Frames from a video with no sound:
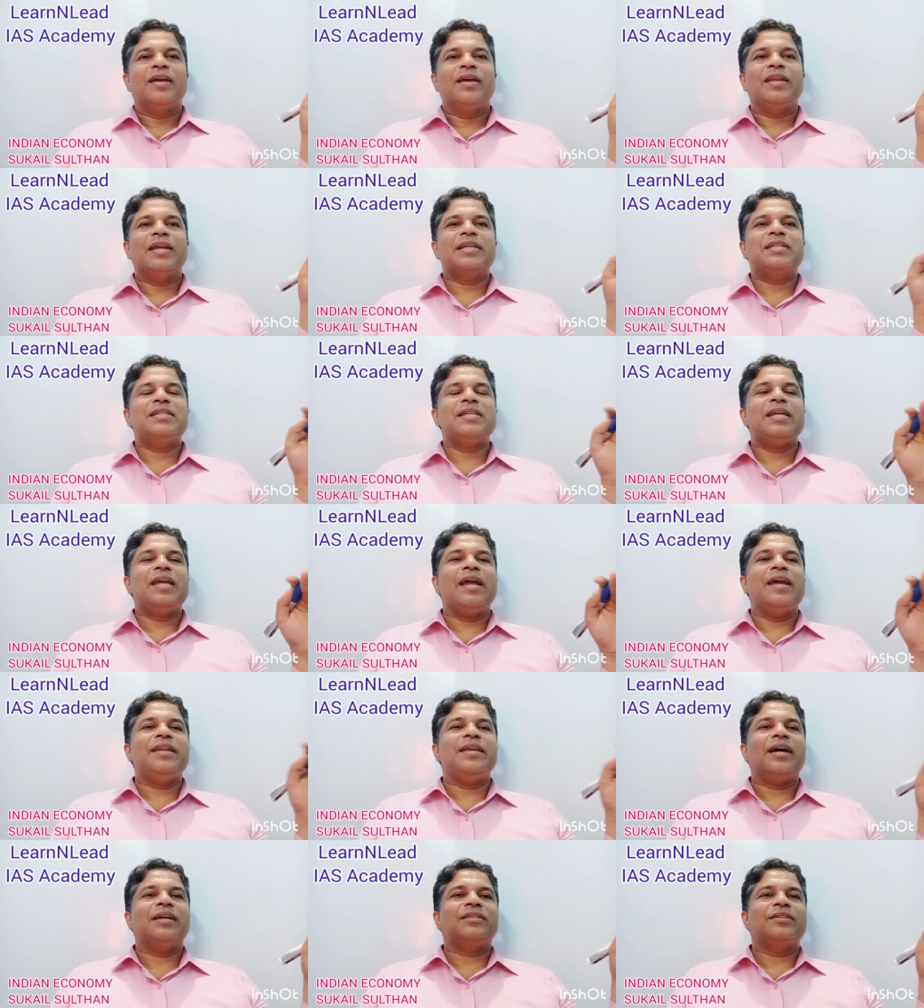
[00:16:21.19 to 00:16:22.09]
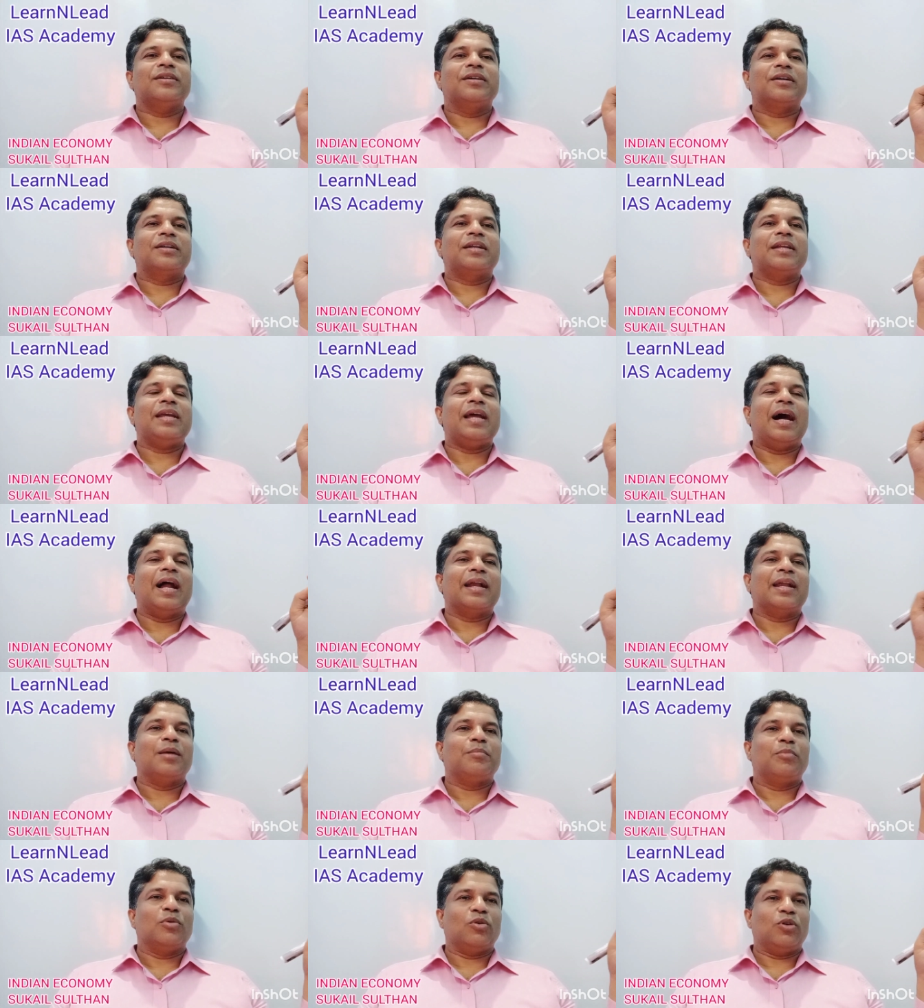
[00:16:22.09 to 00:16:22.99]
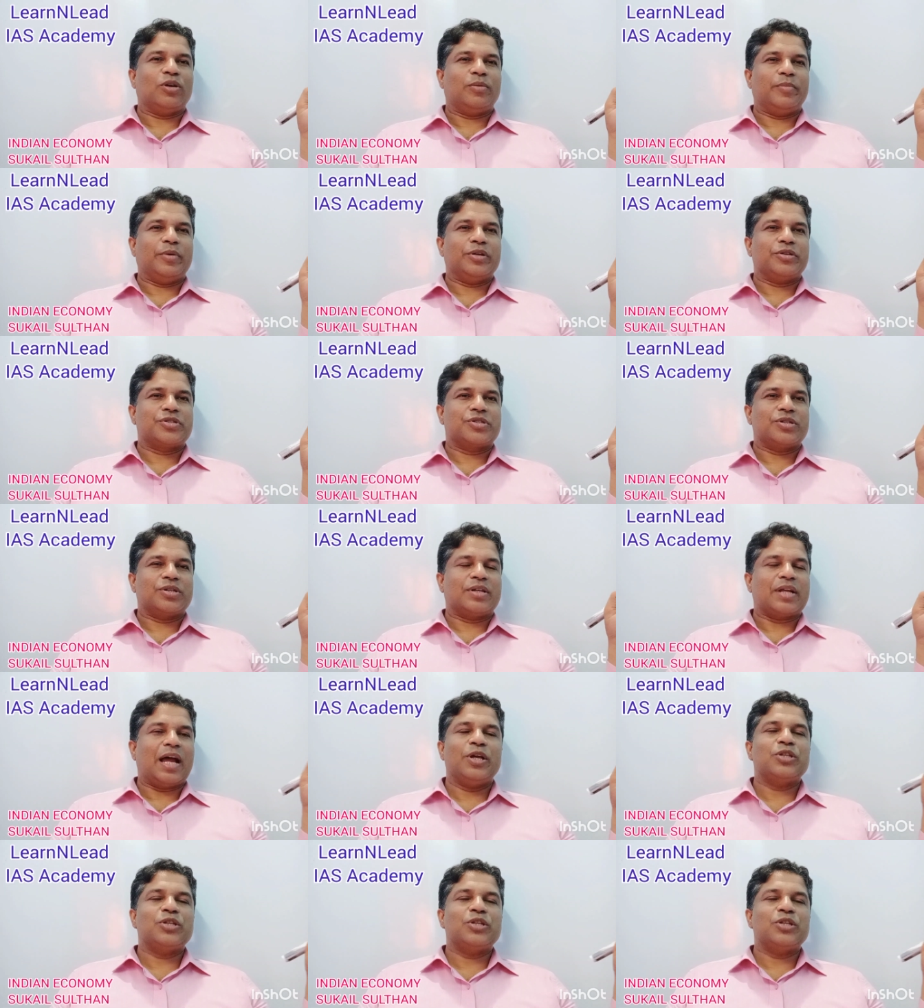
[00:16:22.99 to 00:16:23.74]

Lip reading: Next, area 30, unemployment.